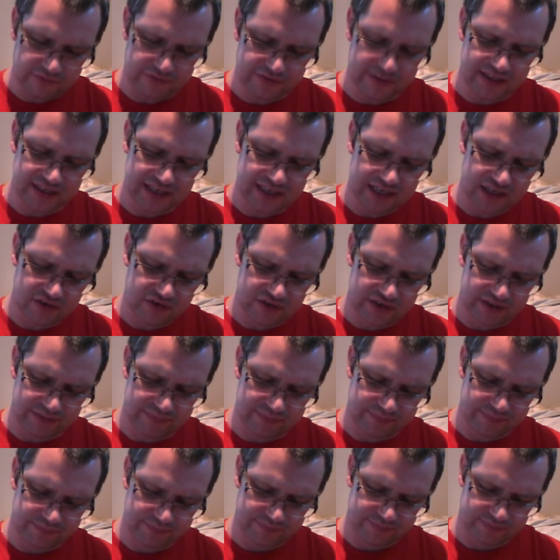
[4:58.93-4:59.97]
a
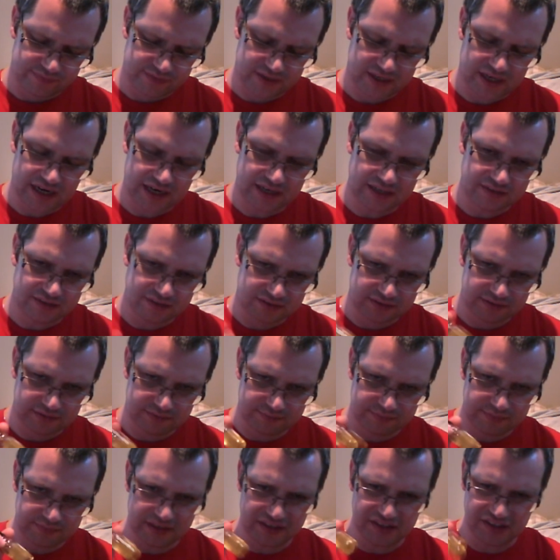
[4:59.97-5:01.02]
vanilla-y taste
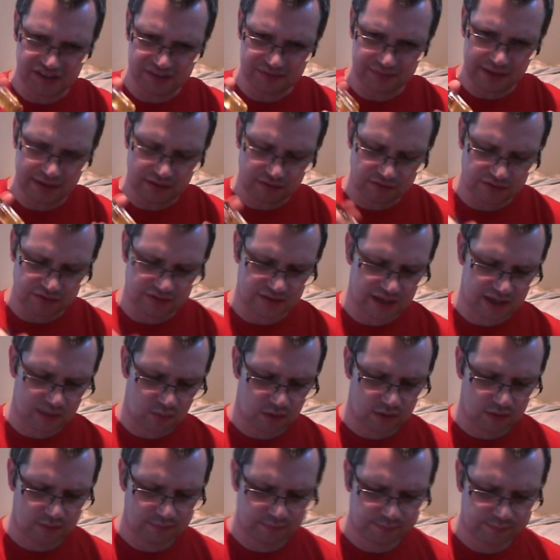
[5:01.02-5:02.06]
and smell to that
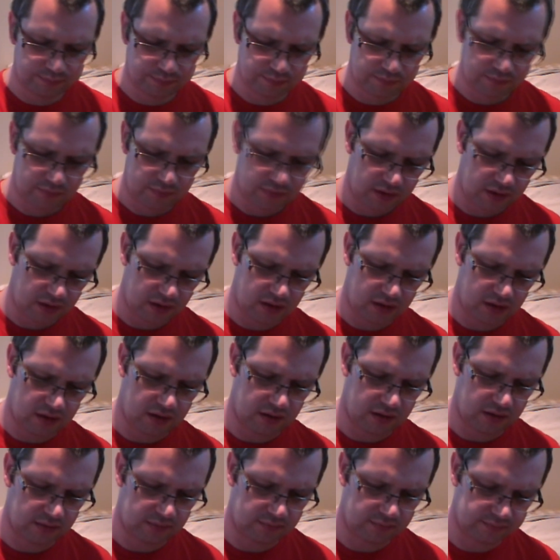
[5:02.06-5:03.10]
one.
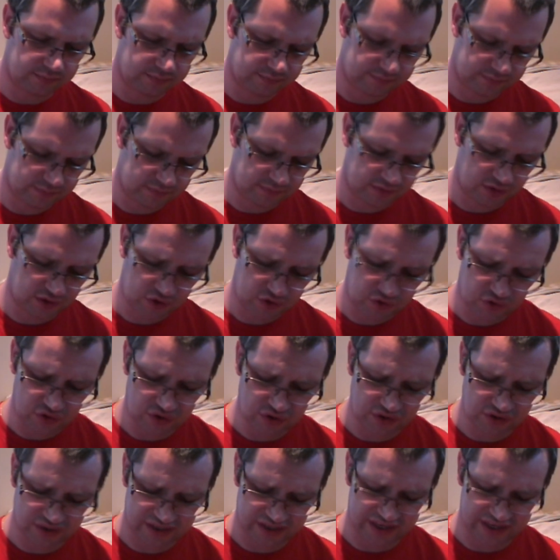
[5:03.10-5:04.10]
The crunk,